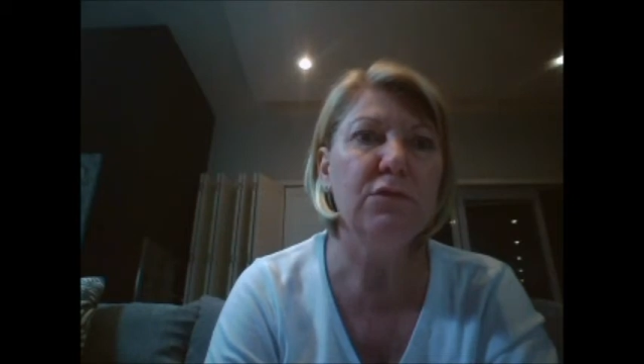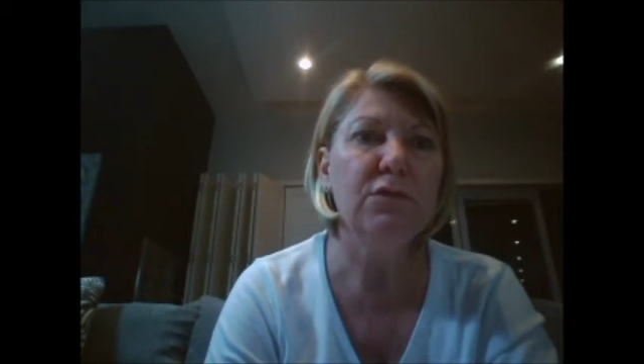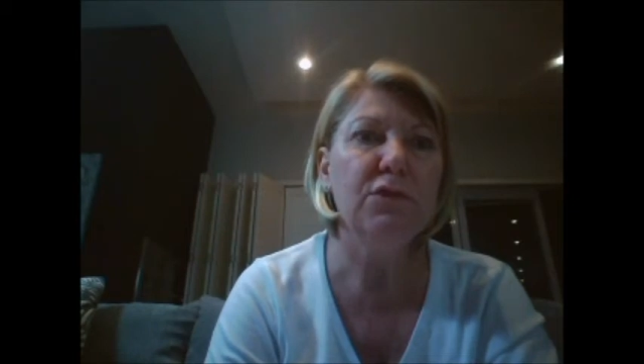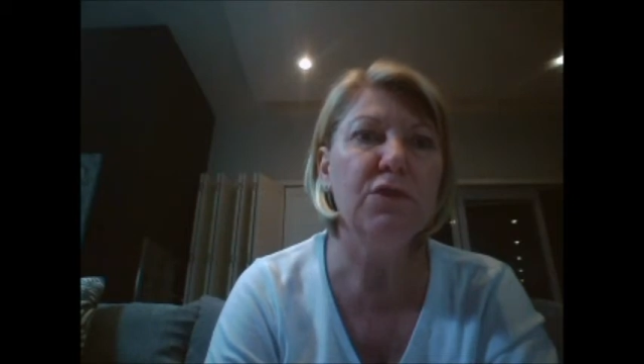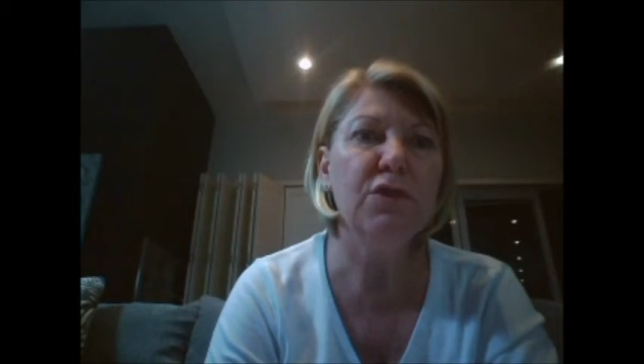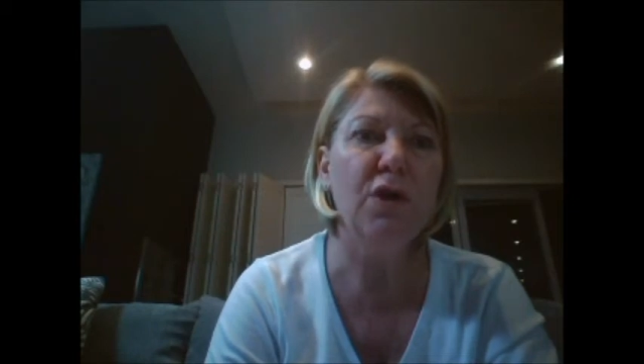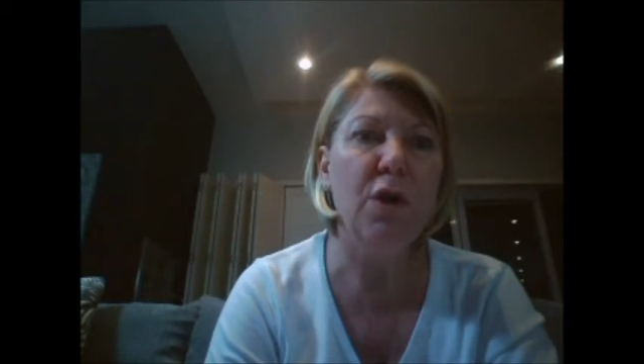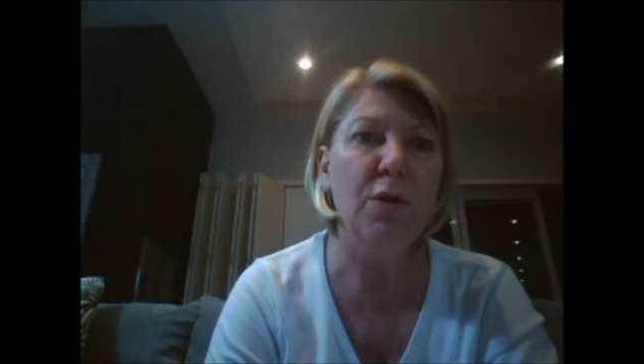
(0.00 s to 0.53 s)

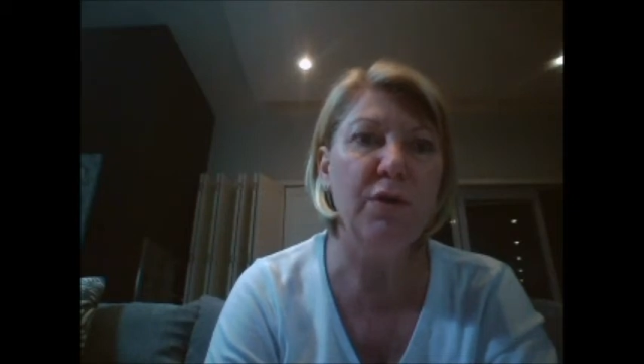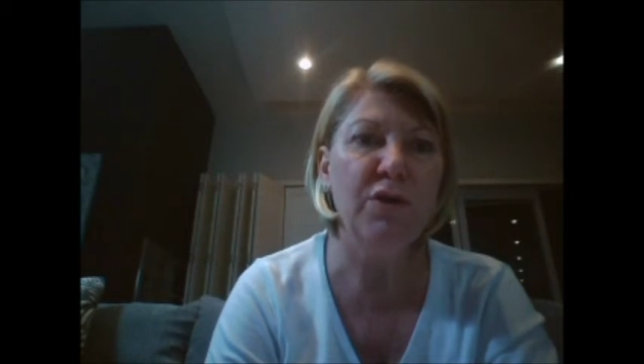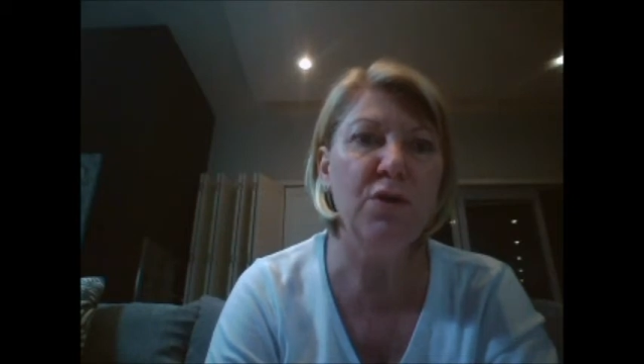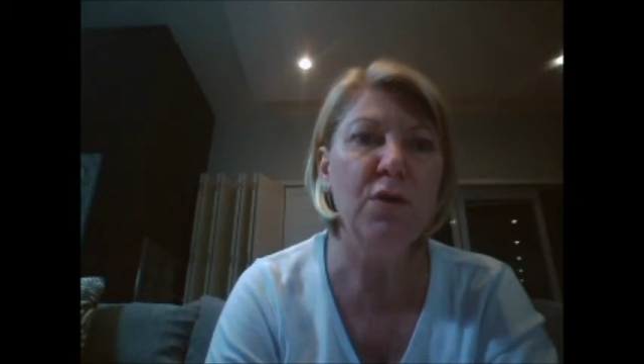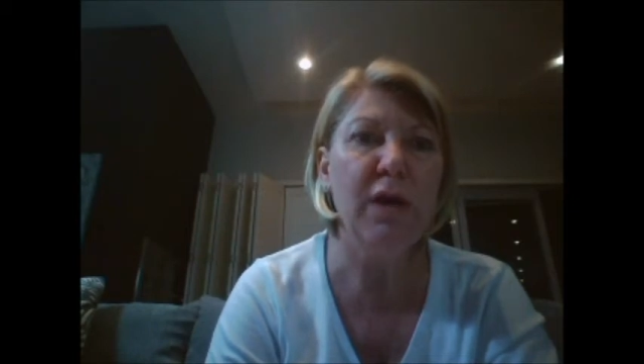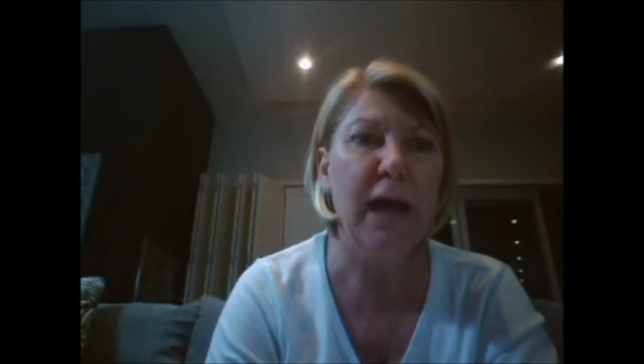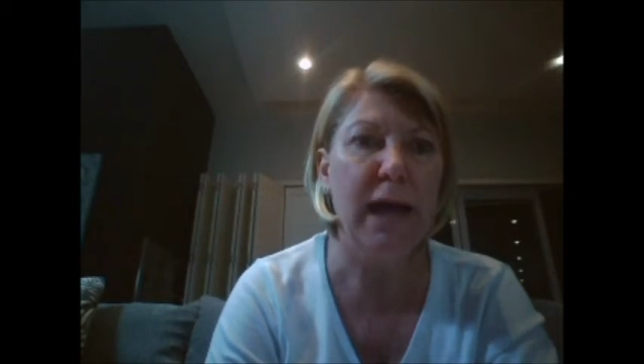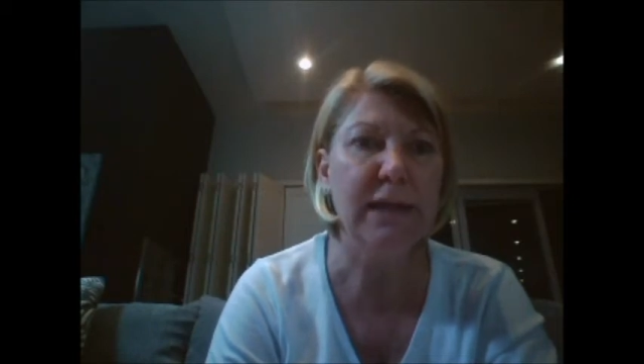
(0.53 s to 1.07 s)
just go with
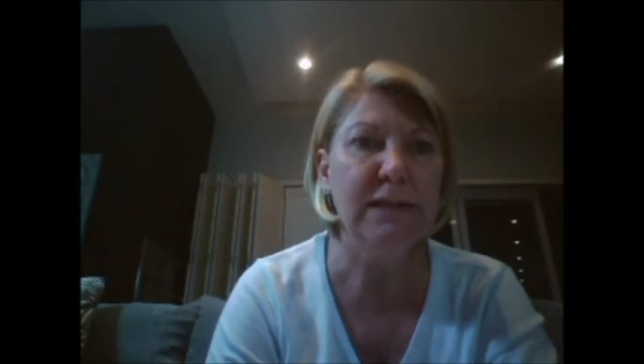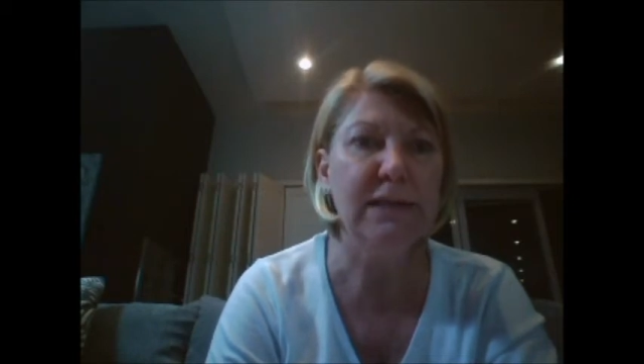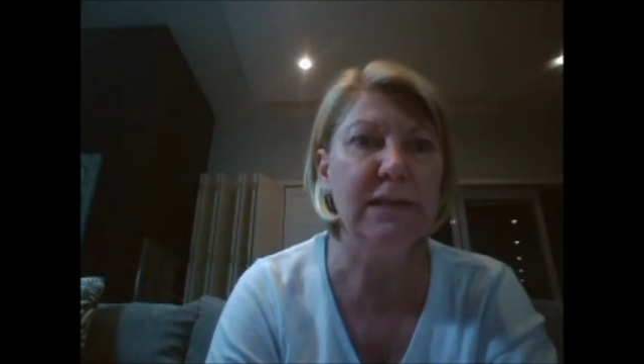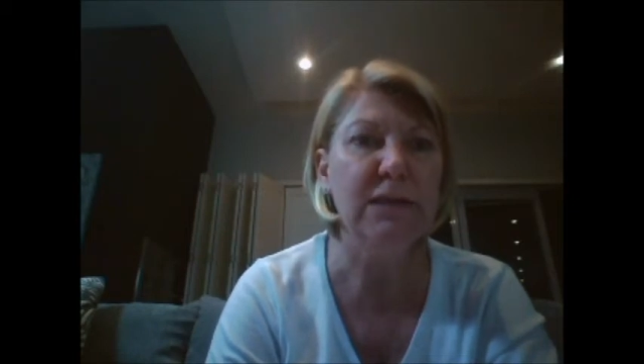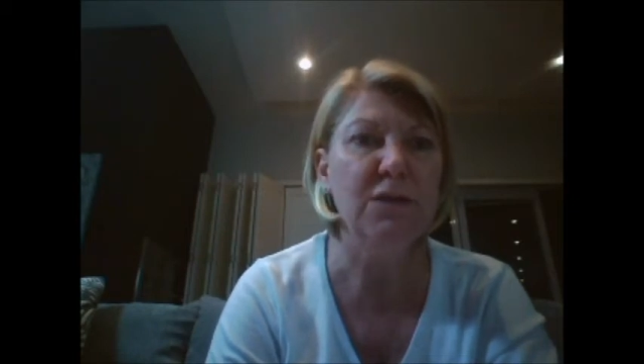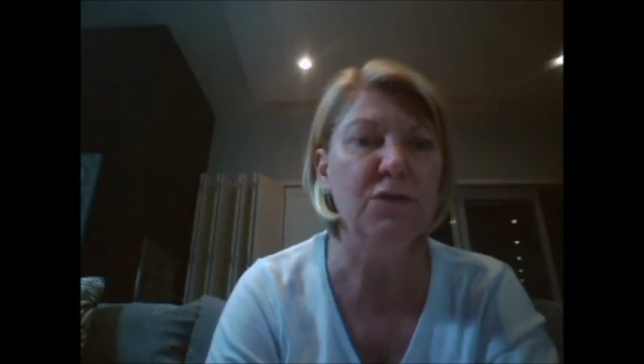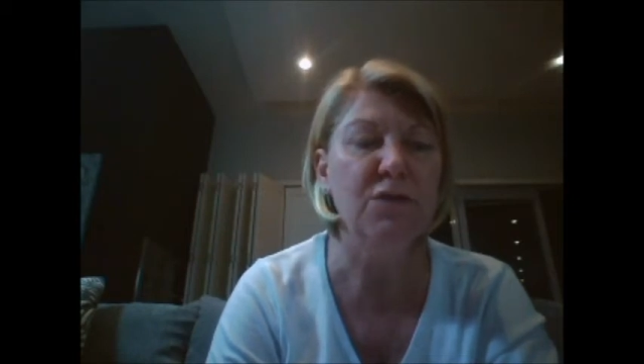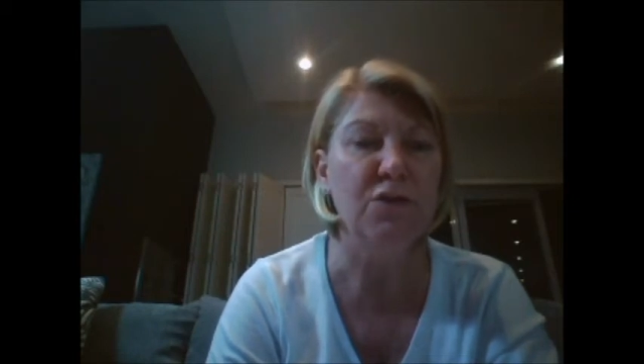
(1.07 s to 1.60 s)
your gut
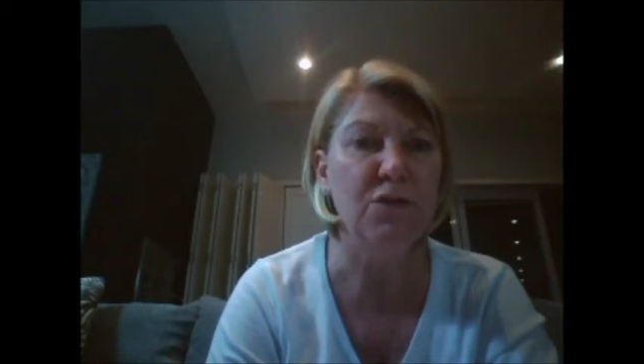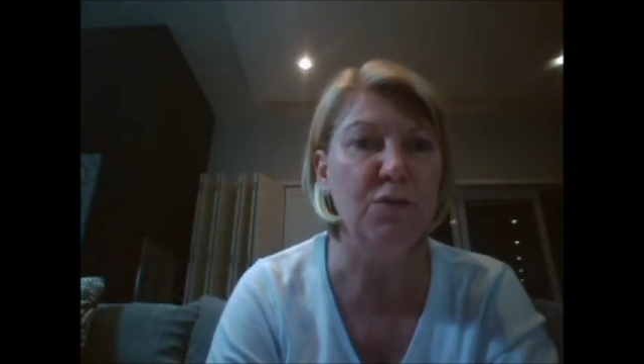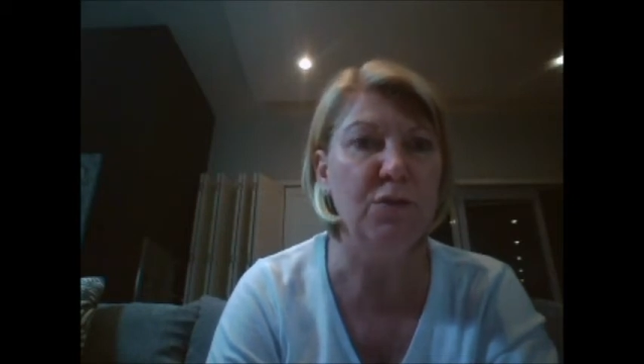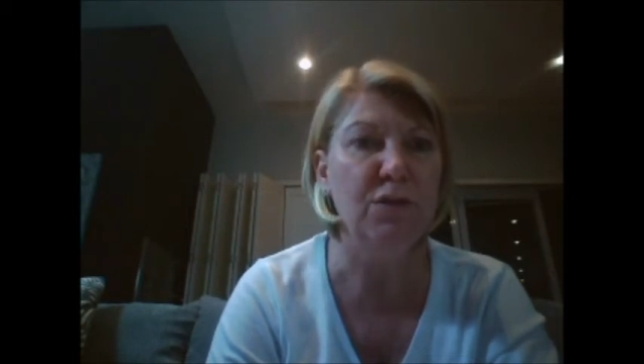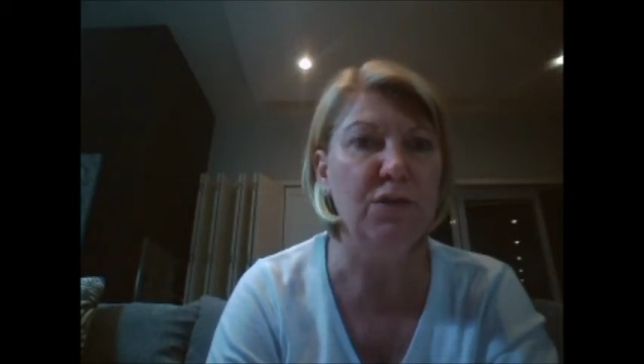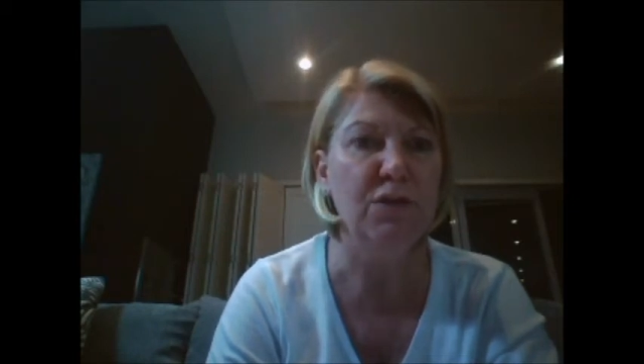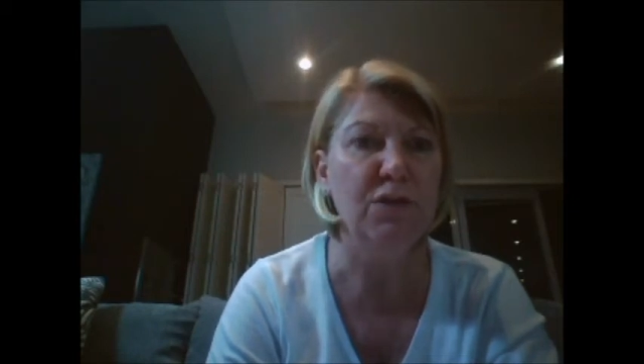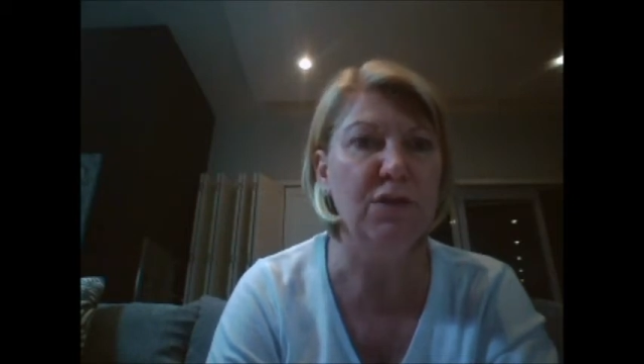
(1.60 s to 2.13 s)
and you do
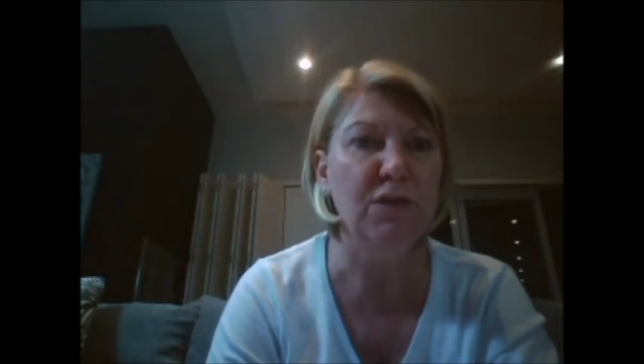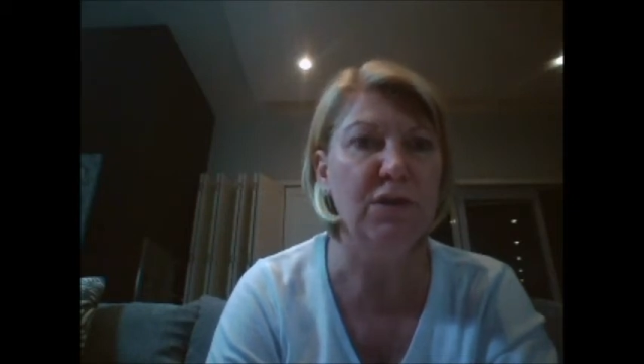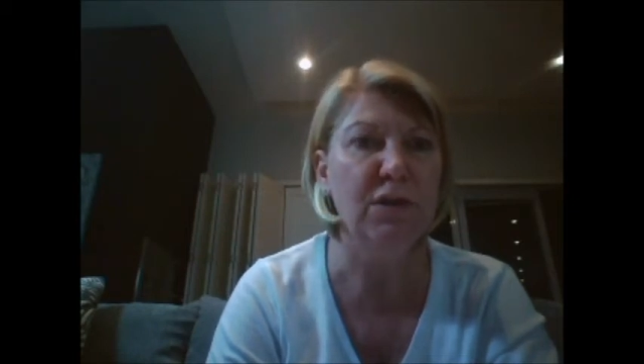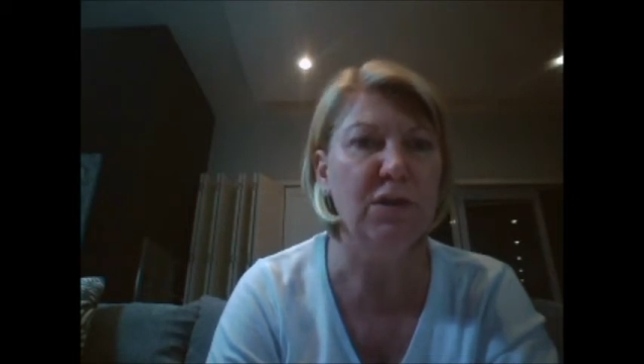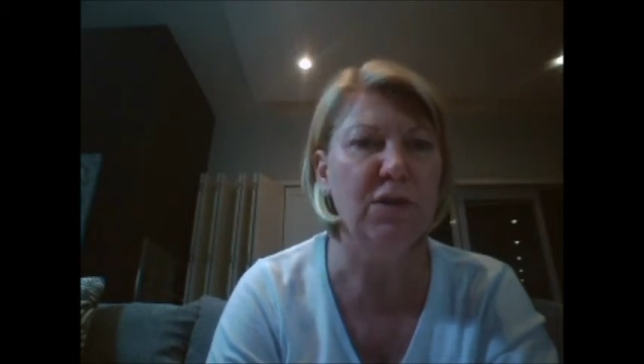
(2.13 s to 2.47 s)
what